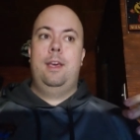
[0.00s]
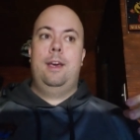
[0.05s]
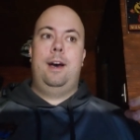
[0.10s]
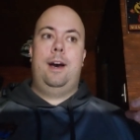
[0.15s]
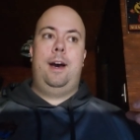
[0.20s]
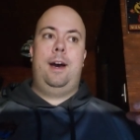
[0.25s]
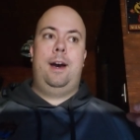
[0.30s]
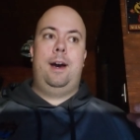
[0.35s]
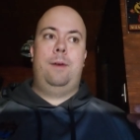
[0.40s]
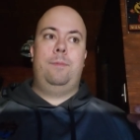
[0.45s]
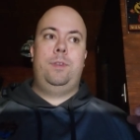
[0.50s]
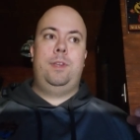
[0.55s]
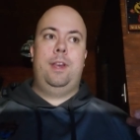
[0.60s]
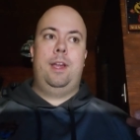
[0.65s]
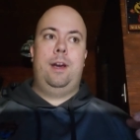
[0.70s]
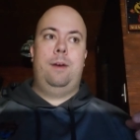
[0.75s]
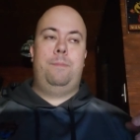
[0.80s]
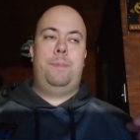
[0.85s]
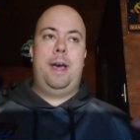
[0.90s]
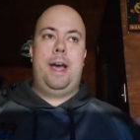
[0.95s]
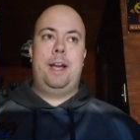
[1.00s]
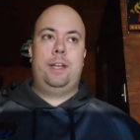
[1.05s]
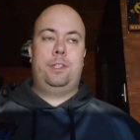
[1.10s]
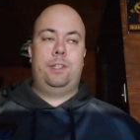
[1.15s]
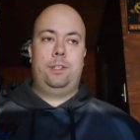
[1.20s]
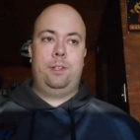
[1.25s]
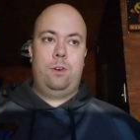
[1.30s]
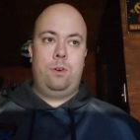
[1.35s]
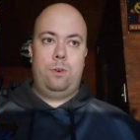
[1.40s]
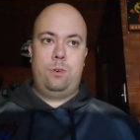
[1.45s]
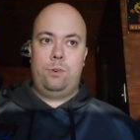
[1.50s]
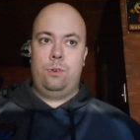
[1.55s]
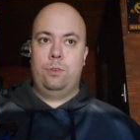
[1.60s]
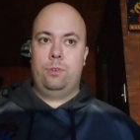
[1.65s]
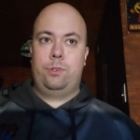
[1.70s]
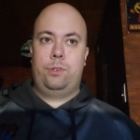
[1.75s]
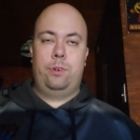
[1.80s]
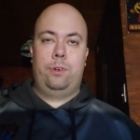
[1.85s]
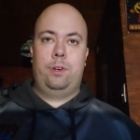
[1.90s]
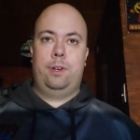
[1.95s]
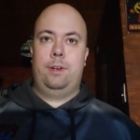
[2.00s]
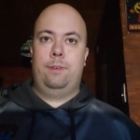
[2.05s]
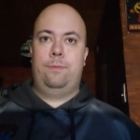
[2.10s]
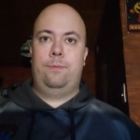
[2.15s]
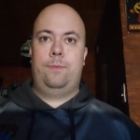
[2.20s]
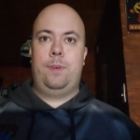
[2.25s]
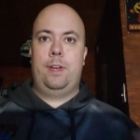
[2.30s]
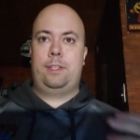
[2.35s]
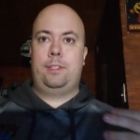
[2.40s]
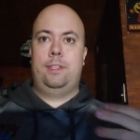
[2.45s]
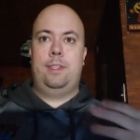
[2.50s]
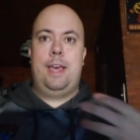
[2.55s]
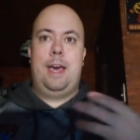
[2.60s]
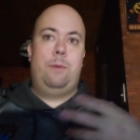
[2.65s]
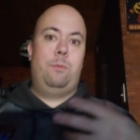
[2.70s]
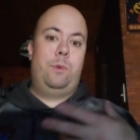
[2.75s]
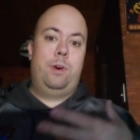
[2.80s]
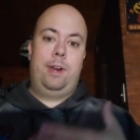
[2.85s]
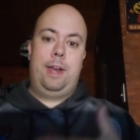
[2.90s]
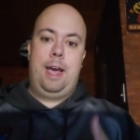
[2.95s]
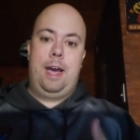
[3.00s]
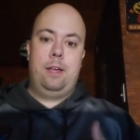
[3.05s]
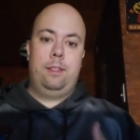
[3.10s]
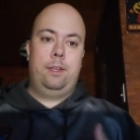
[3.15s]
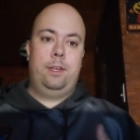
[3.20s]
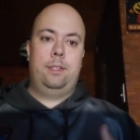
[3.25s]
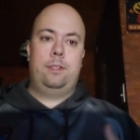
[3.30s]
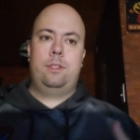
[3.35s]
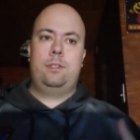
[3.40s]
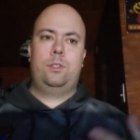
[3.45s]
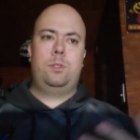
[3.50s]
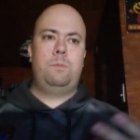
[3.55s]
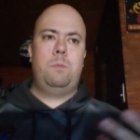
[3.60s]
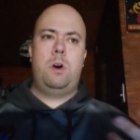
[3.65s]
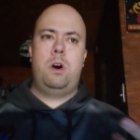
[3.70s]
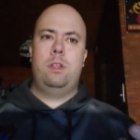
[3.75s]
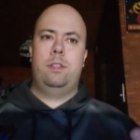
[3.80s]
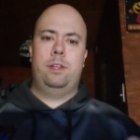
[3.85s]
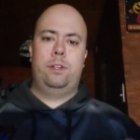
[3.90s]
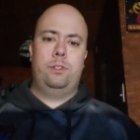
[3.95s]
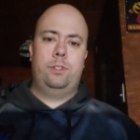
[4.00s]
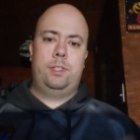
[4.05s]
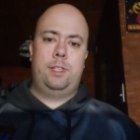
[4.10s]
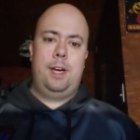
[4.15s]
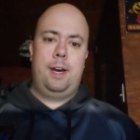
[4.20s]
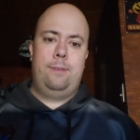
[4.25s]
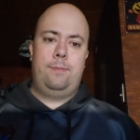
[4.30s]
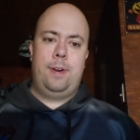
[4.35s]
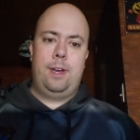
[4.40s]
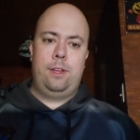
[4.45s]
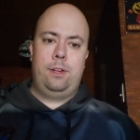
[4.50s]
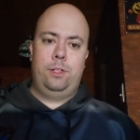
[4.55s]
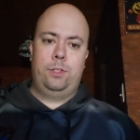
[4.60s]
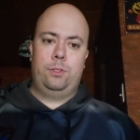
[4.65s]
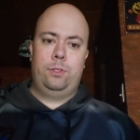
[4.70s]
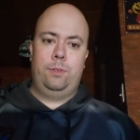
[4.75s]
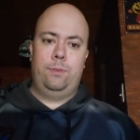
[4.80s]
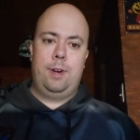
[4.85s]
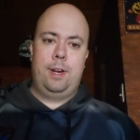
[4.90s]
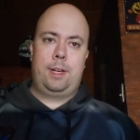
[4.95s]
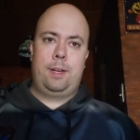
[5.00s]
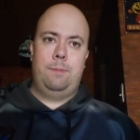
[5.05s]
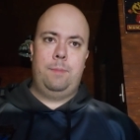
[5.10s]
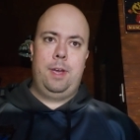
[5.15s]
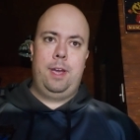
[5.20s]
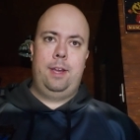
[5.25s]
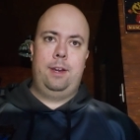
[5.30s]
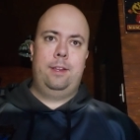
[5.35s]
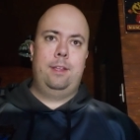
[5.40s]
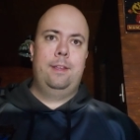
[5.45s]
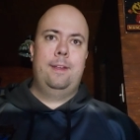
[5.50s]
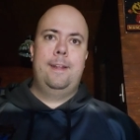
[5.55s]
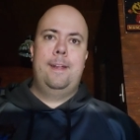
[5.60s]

Patching holes or fixing that one outlet. The small little stuff I usually recommend.